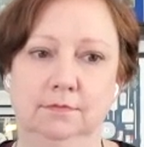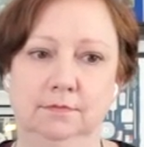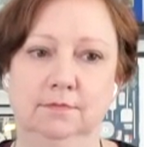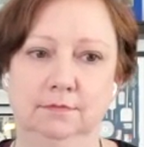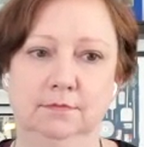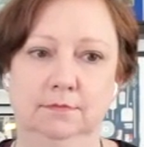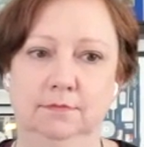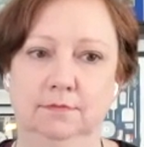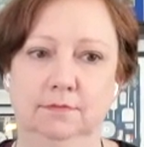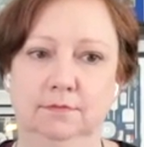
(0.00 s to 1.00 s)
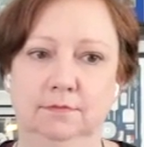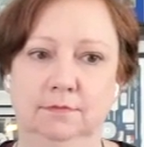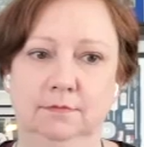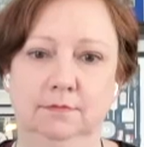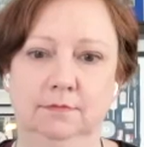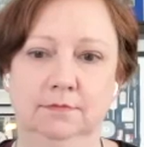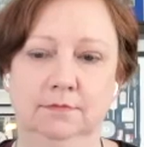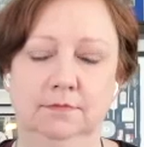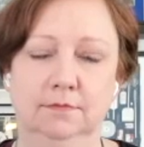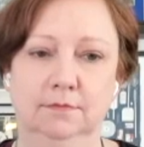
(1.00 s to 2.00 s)

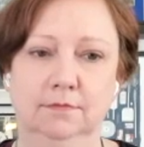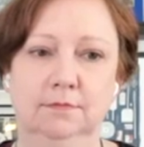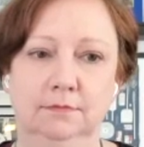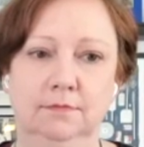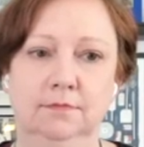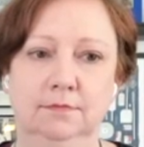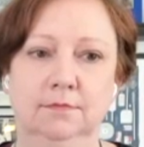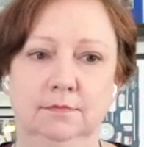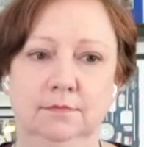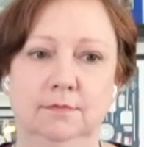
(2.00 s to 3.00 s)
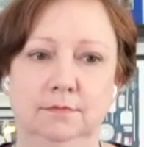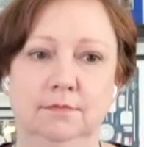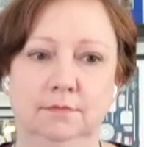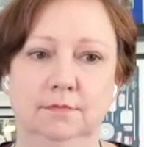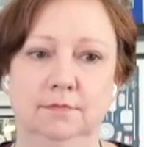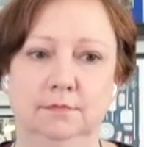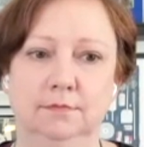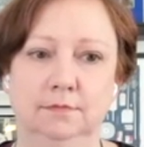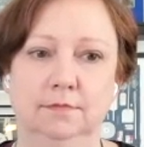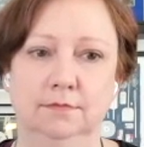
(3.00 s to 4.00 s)

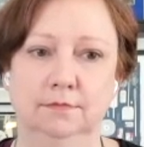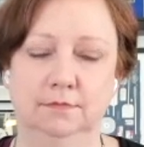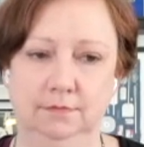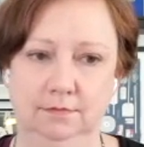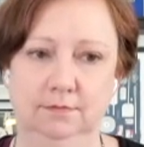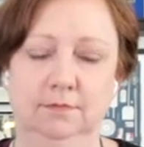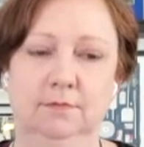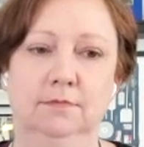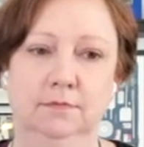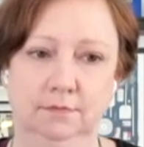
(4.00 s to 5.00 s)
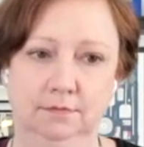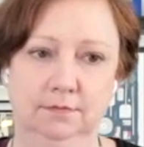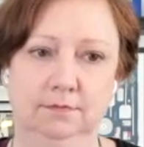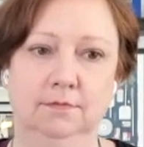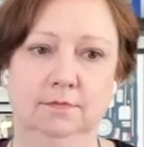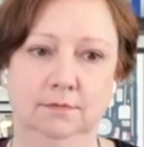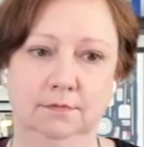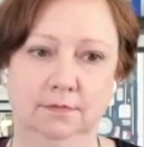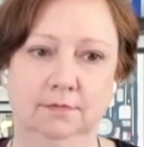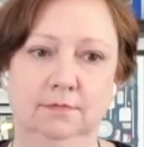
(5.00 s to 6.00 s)

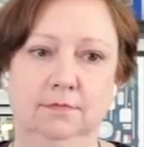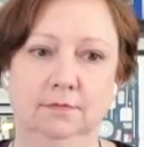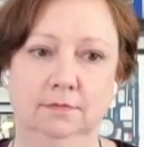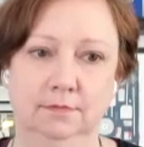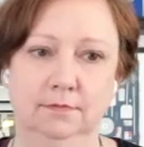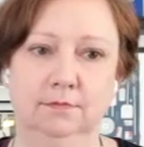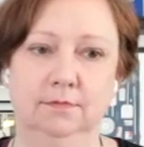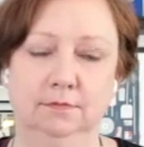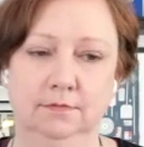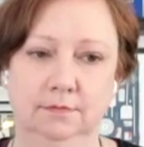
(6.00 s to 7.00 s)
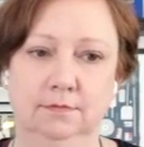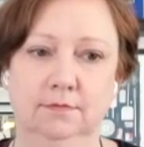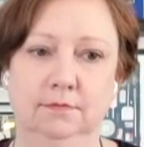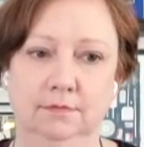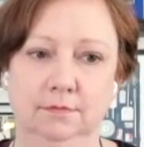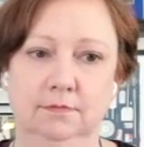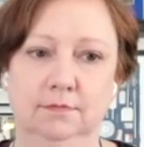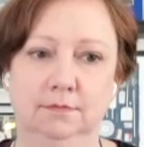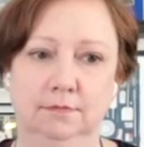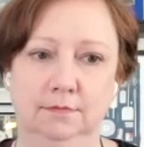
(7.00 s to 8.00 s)
[no speech]